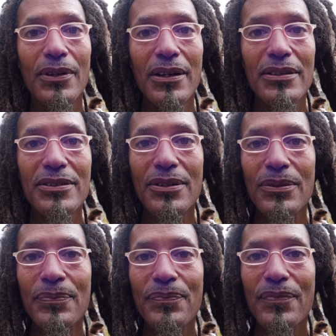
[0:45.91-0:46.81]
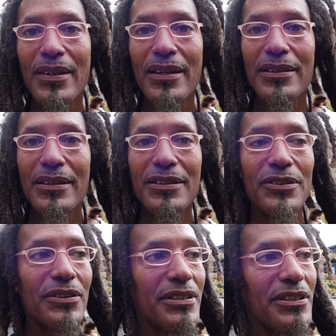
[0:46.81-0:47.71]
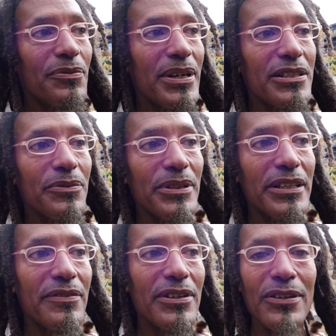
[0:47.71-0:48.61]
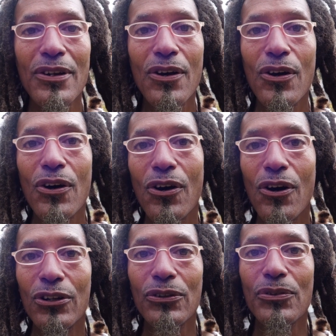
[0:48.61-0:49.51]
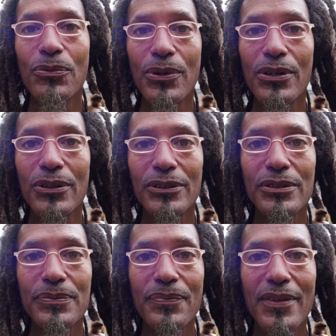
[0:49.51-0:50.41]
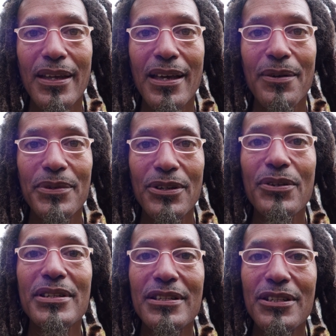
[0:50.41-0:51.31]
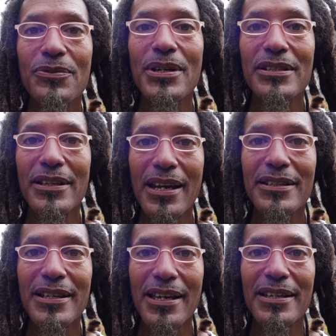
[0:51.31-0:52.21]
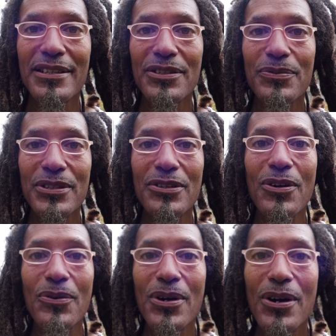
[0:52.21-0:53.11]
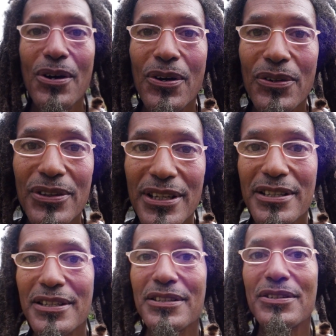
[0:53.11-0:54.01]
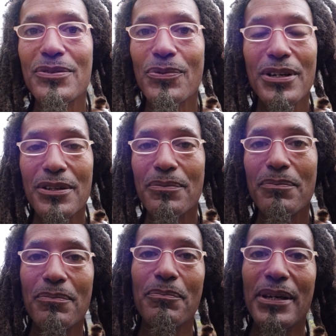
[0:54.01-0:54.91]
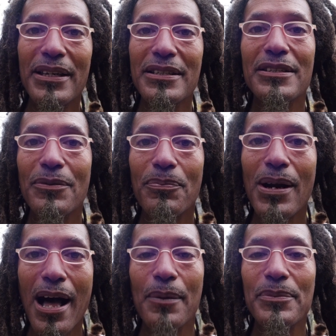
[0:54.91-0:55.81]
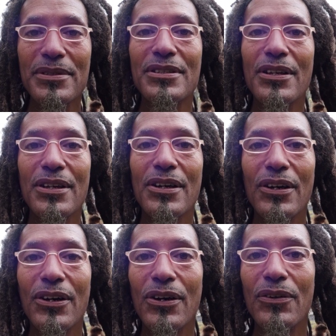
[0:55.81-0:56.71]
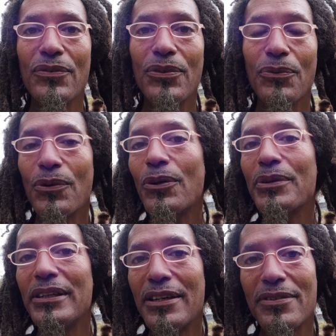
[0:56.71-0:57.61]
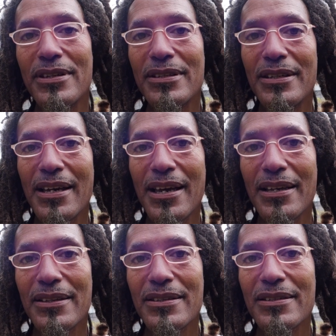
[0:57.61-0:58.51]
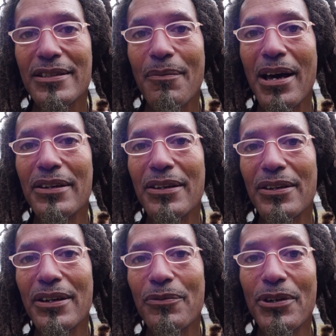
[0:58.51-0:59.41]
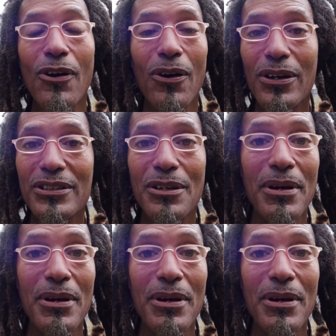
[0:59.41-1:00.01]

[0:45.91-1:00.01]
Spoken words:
So this is the situation we live in all over the world. And we know this situation's got to change. We know this is one of the biggest problems of the world we live in today, somehow or another, and we all somehow